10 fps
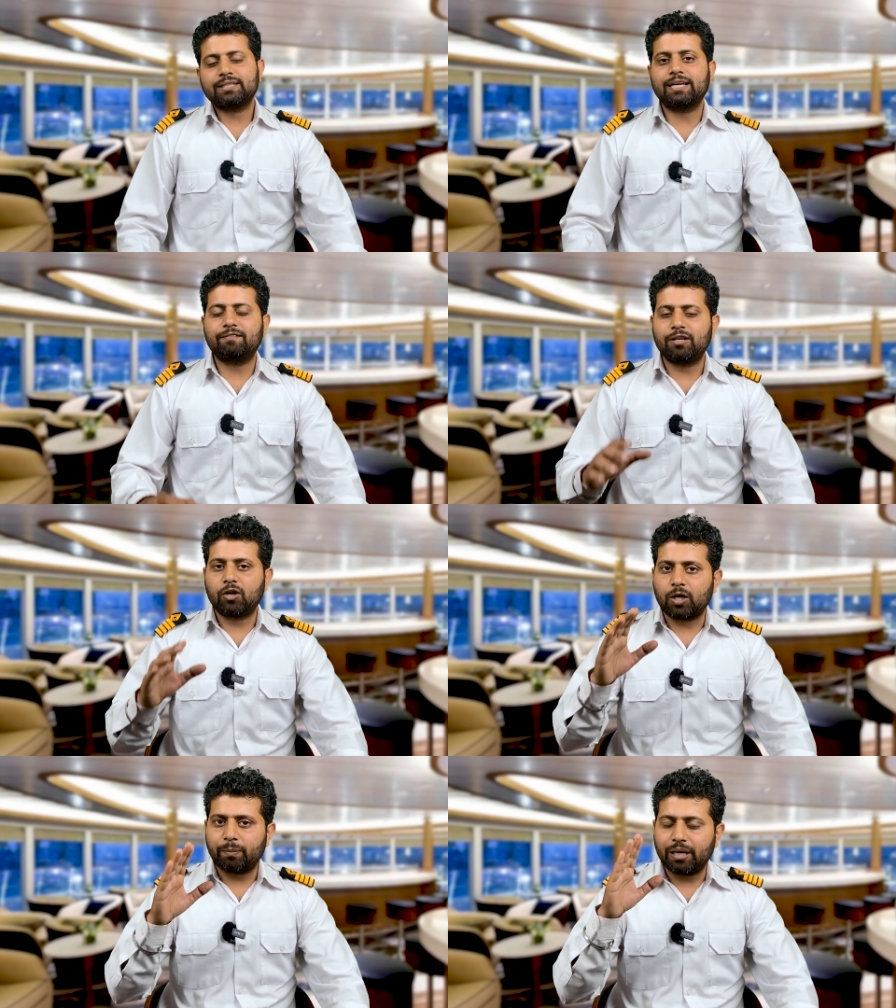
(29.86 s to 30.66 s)
they will
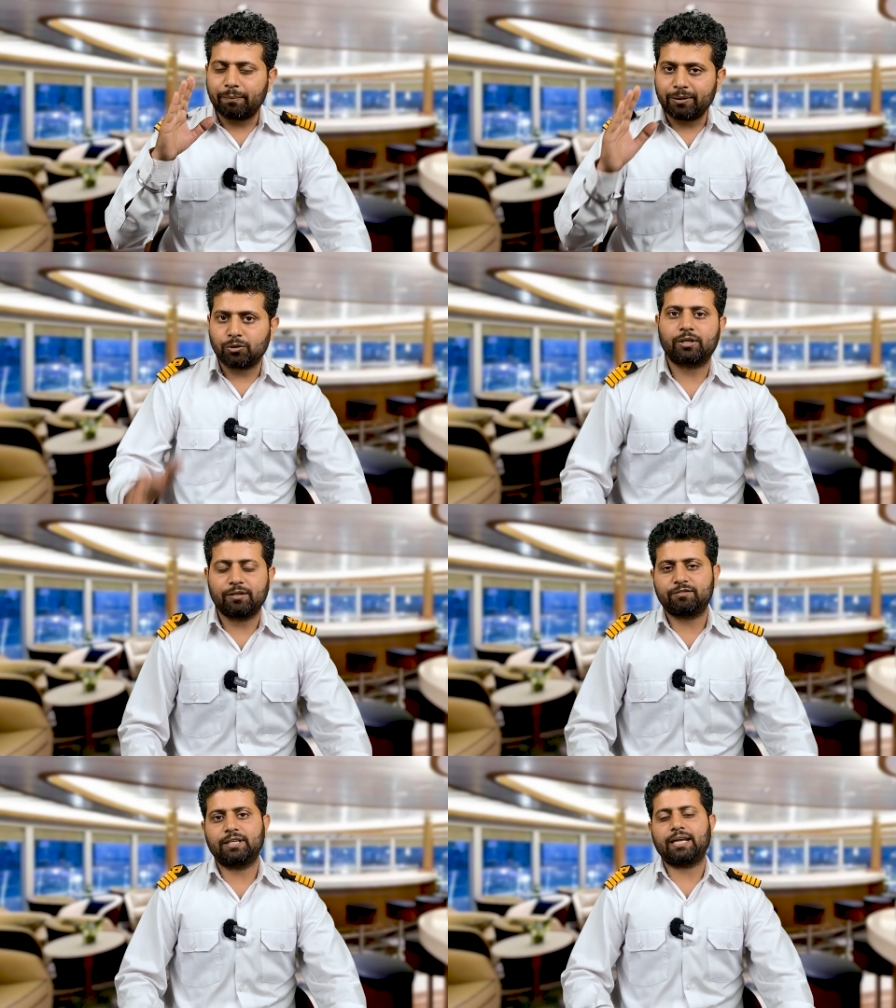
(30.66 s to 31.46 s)
not be able to
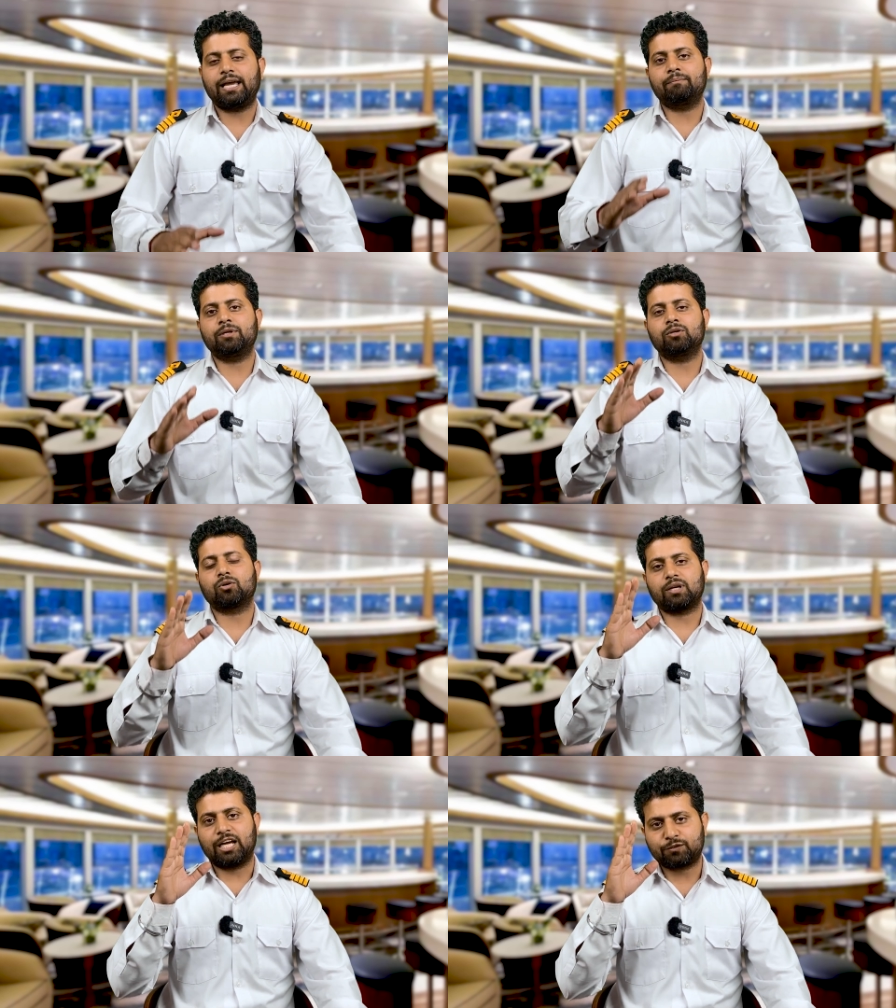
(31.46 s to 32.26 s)
give their MEO
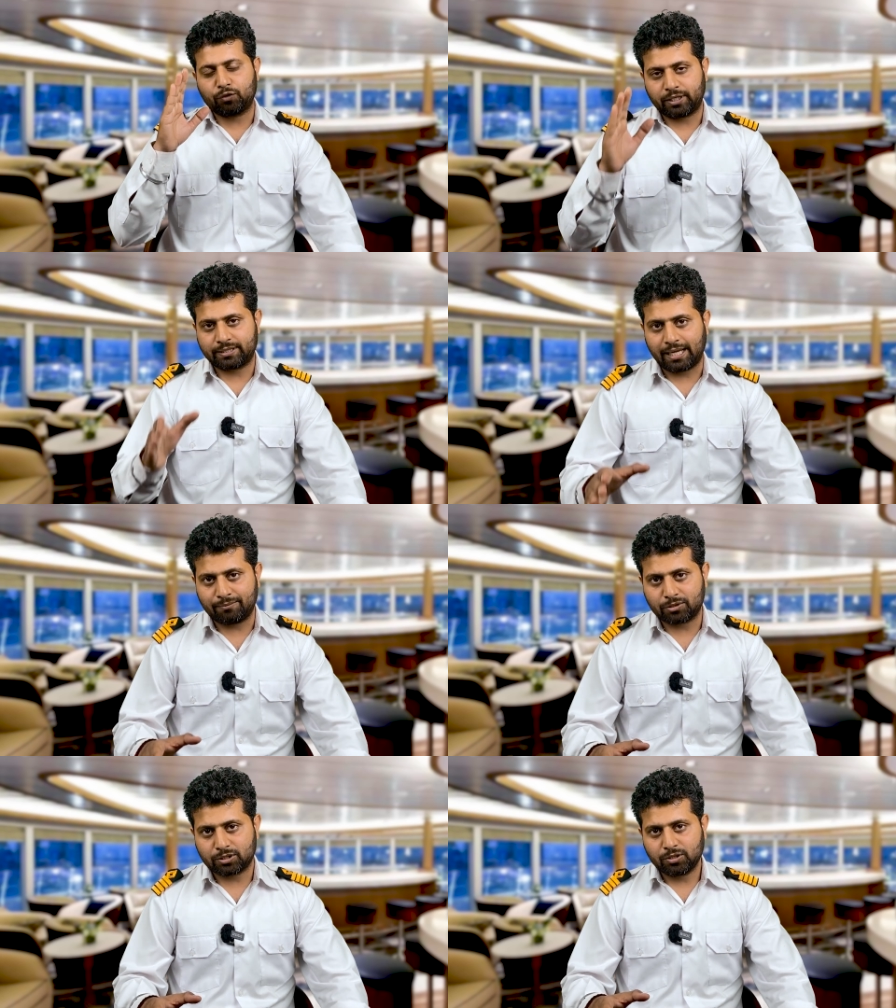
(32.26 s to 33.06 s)
class 4
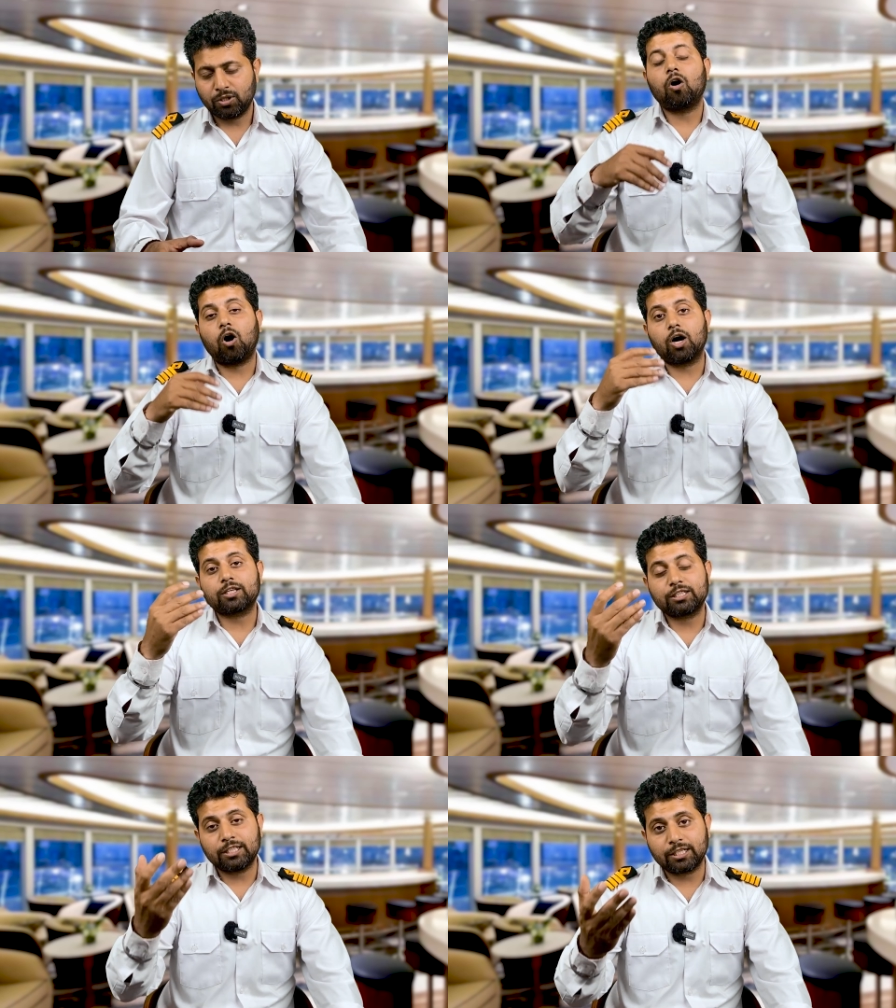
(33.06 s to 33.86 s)
exams or
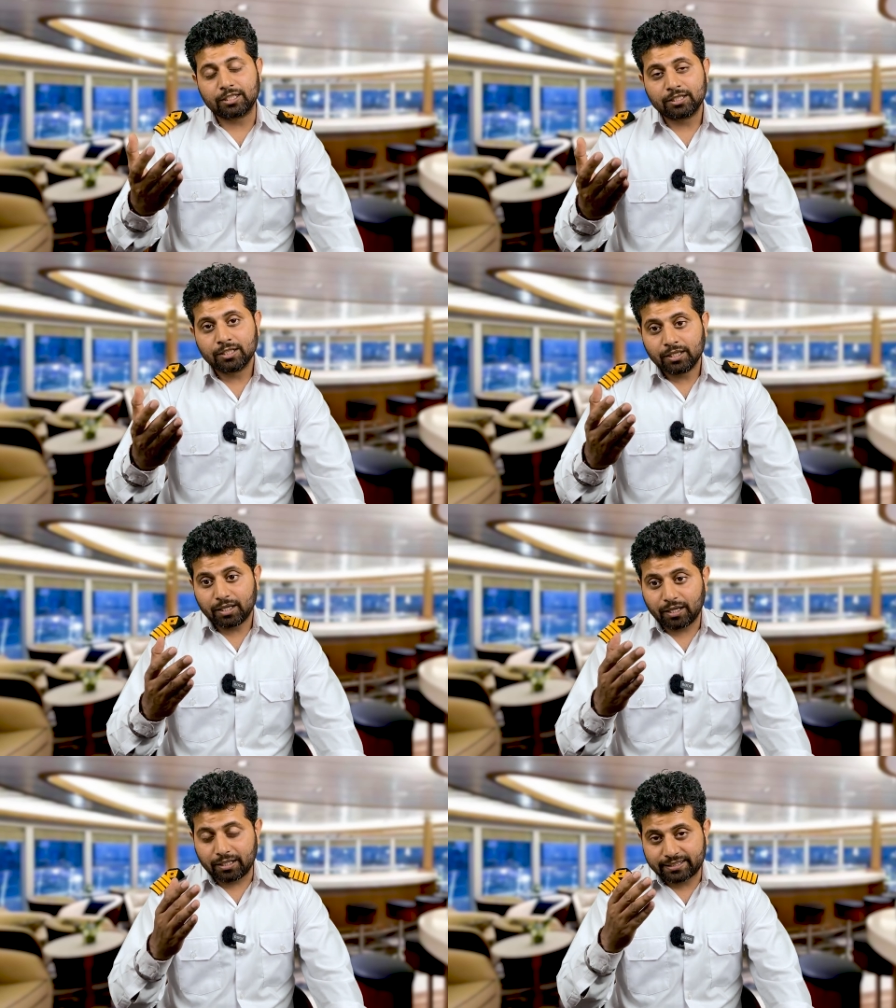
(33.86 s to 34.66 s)
their
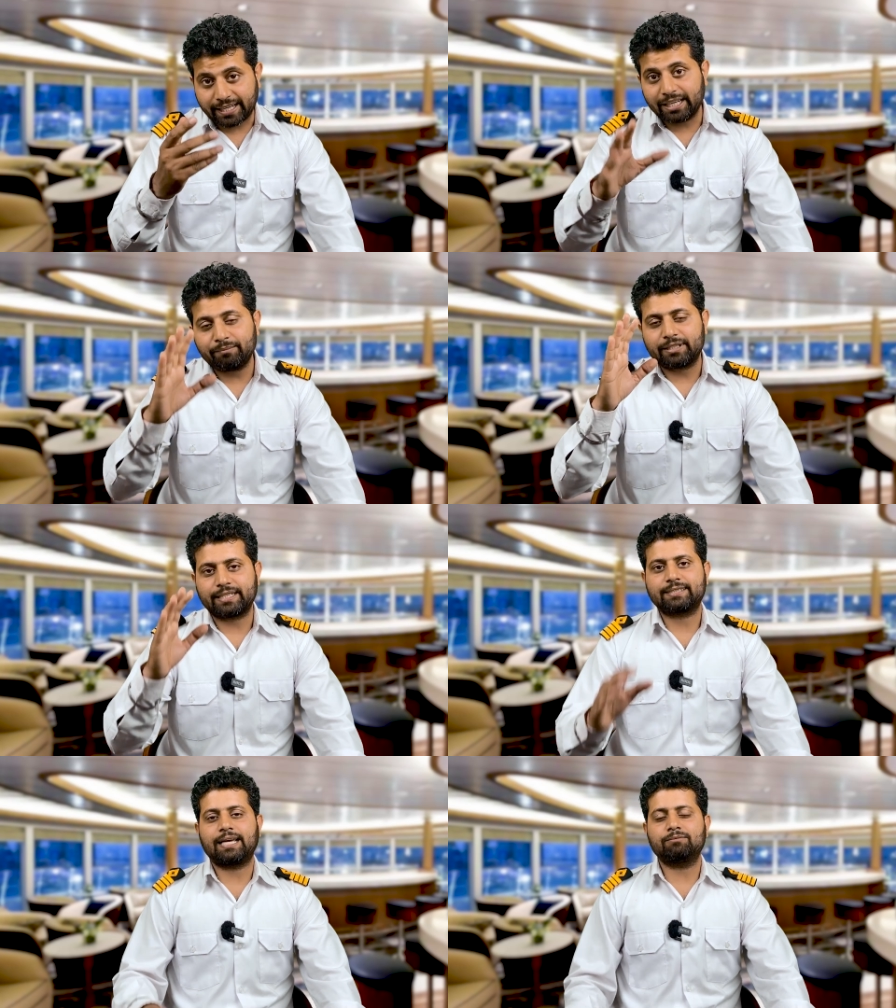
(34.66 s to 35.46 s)
uh, second mates
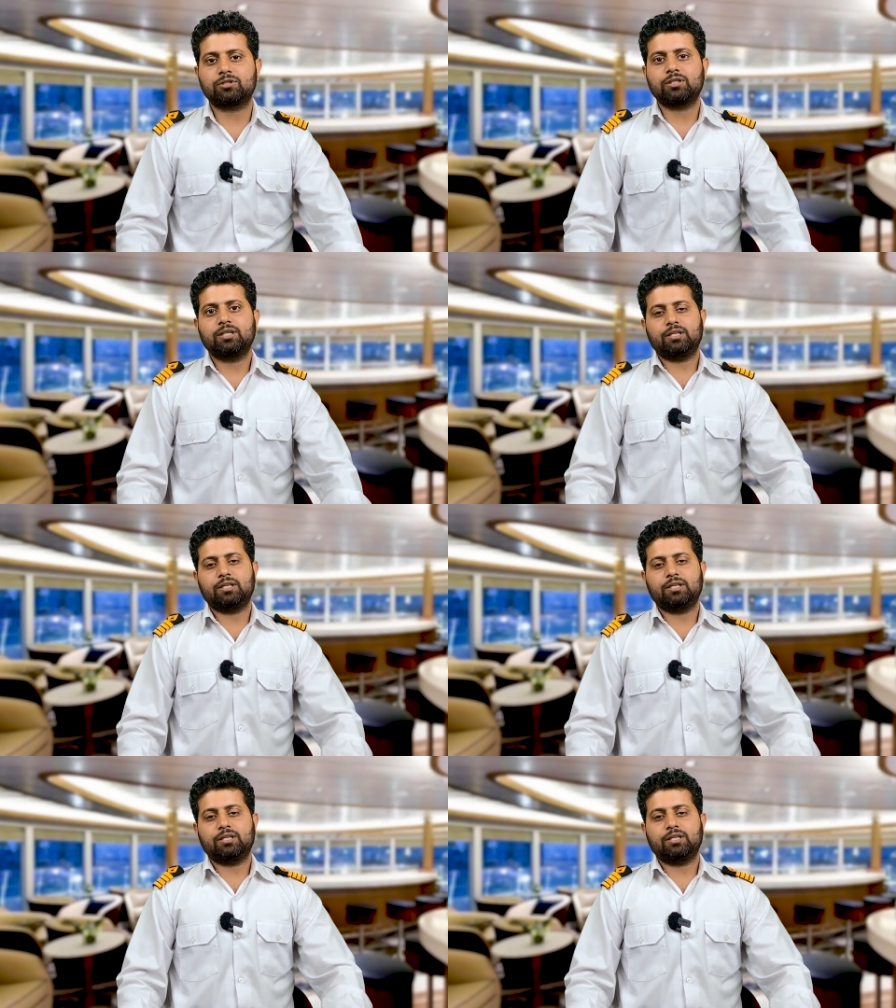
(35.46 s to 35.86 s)
exams